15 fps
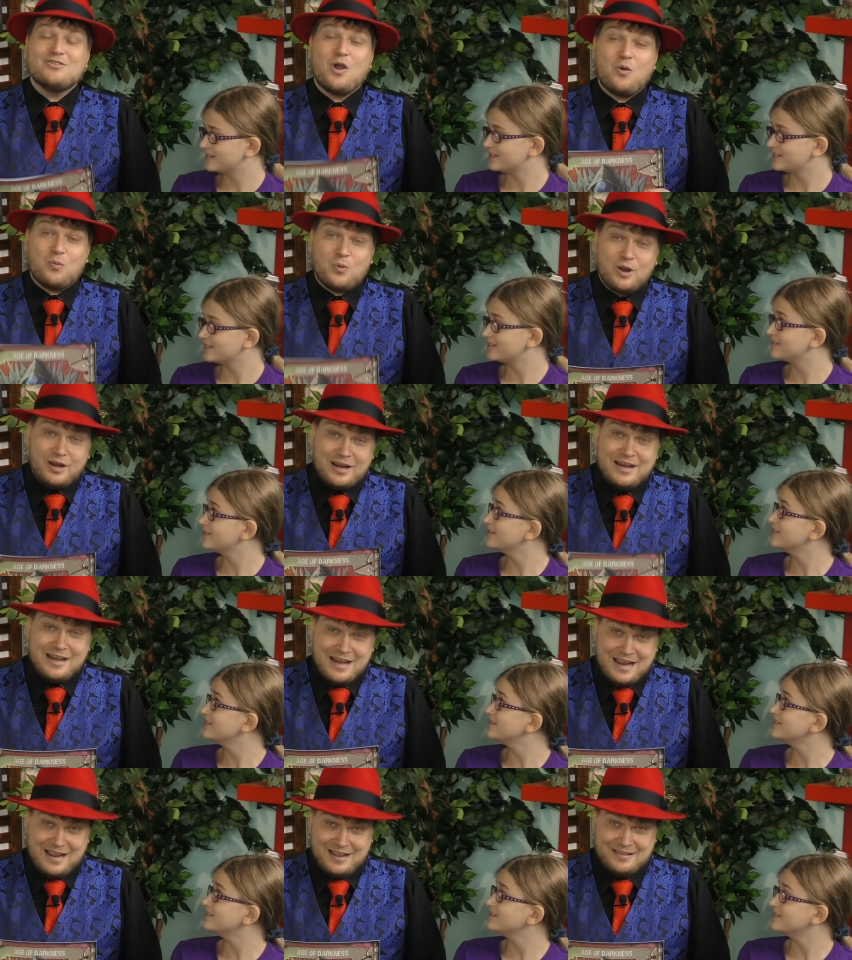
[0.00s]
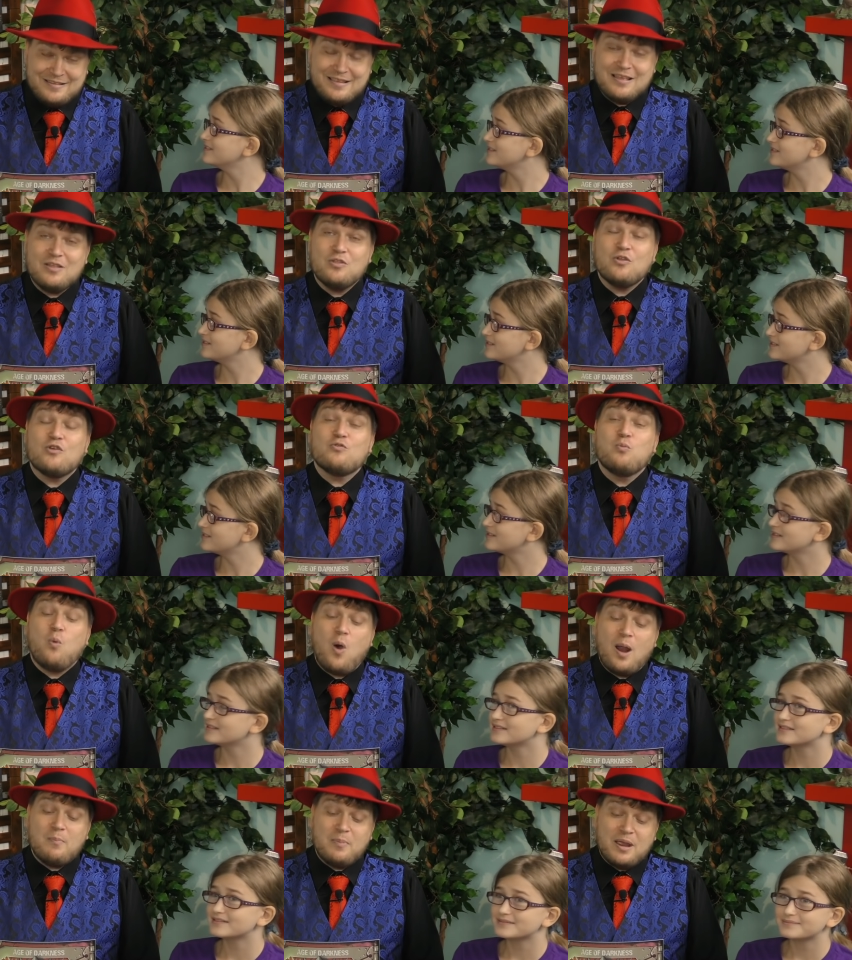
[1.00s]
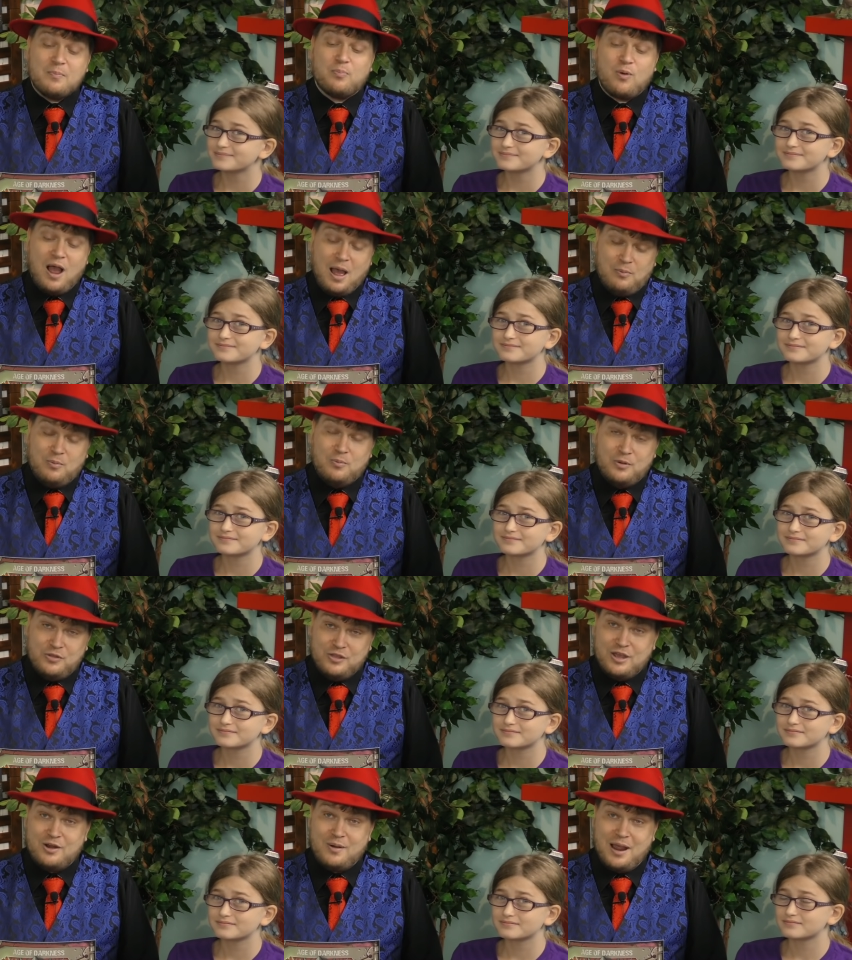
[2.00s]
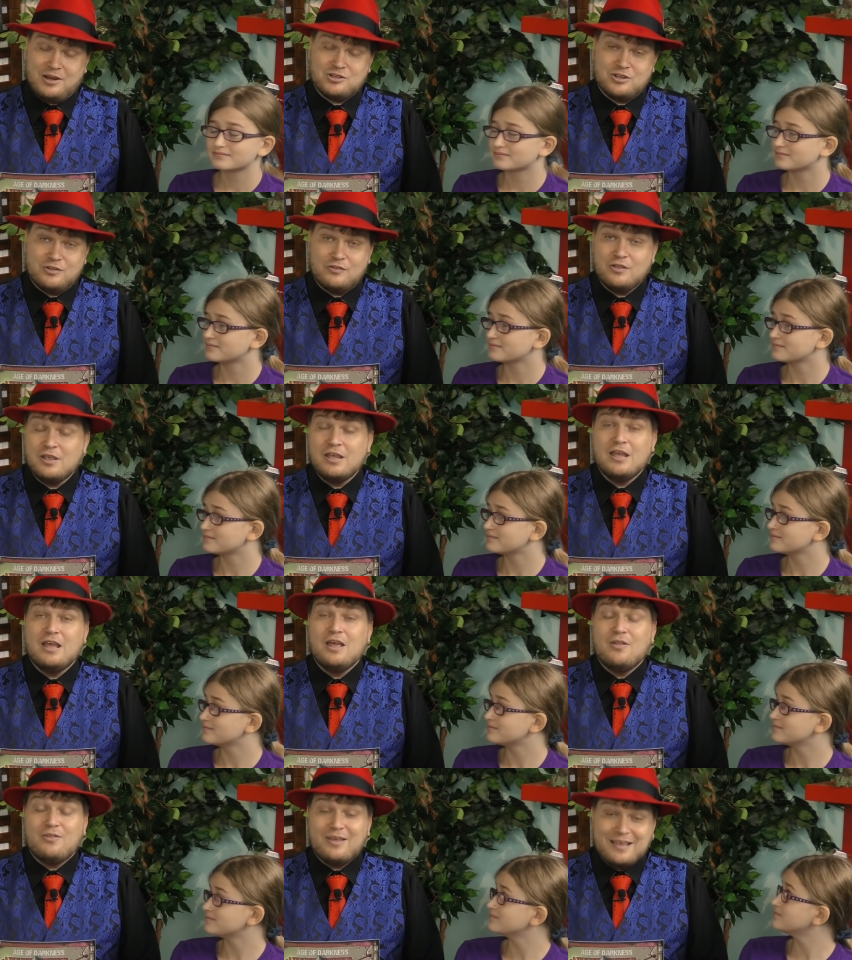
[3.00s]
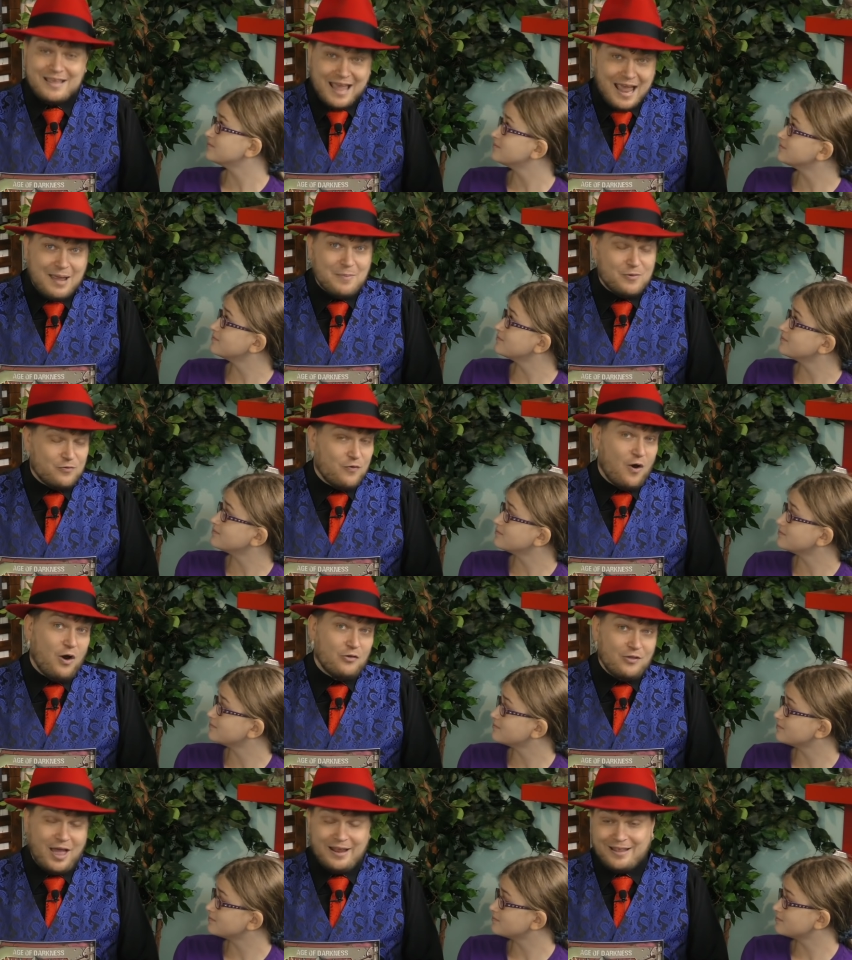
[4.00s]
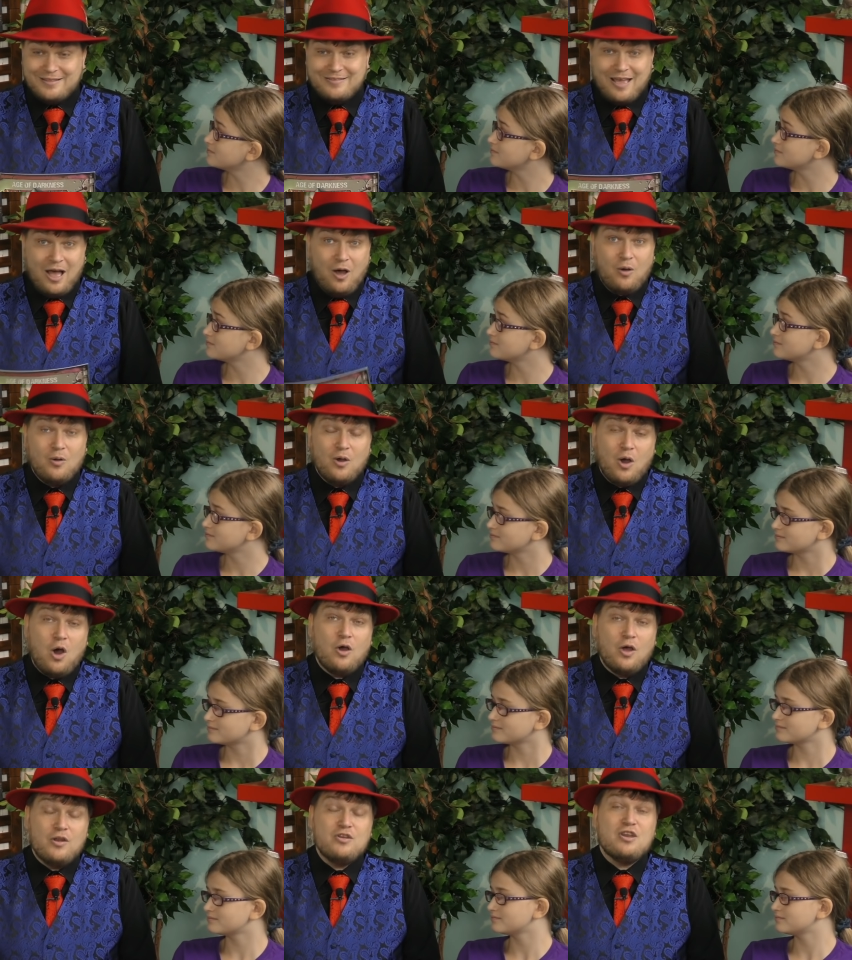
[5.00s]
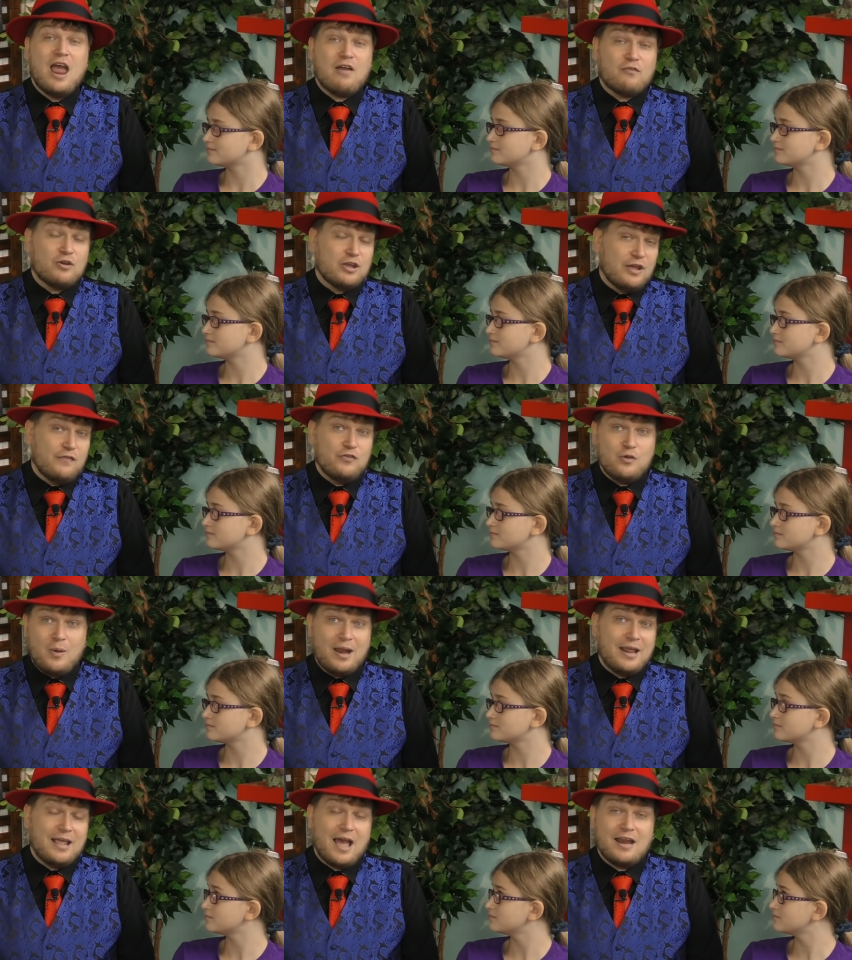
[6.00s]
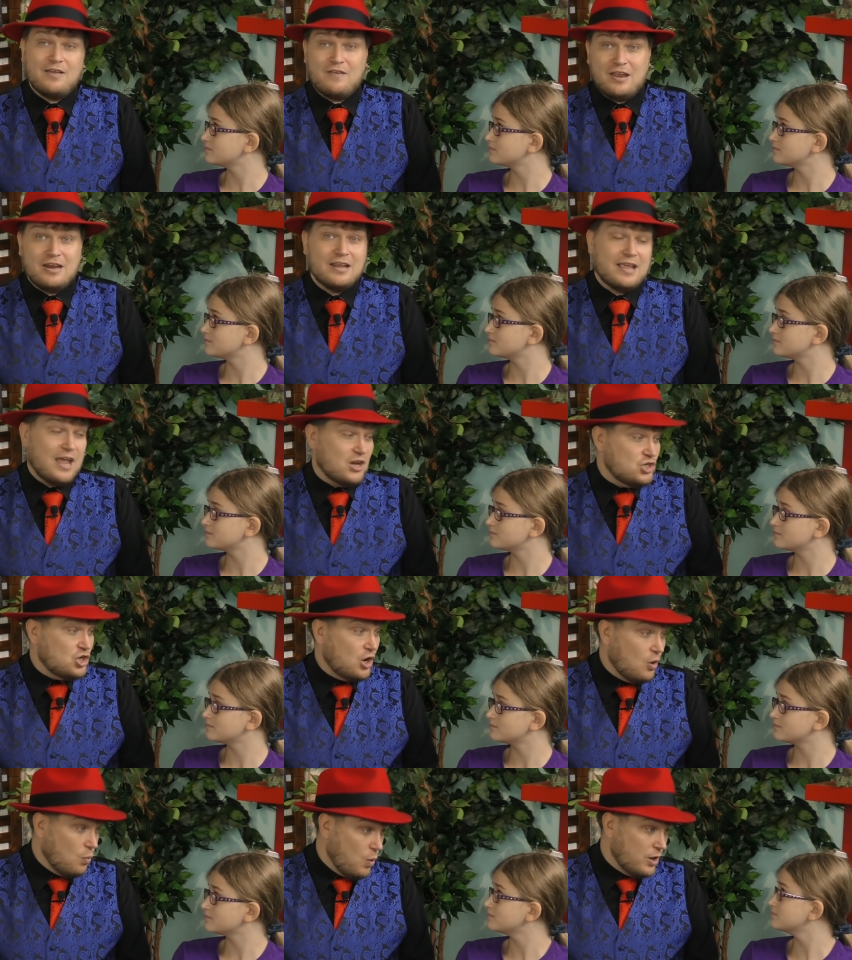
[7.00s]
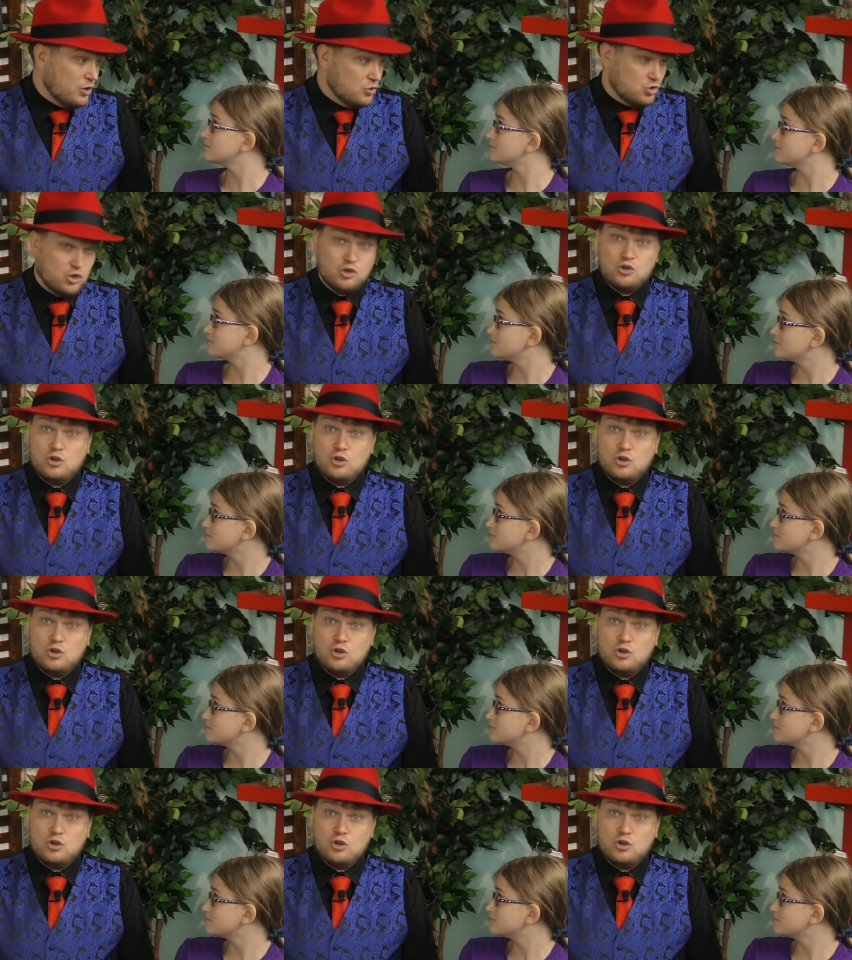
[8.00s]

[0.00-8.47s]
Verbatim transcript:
Speaker 1: are really neat. There's one big problem with the interactions. The game, as far as I can tell, never gives you any kind of indication on what you should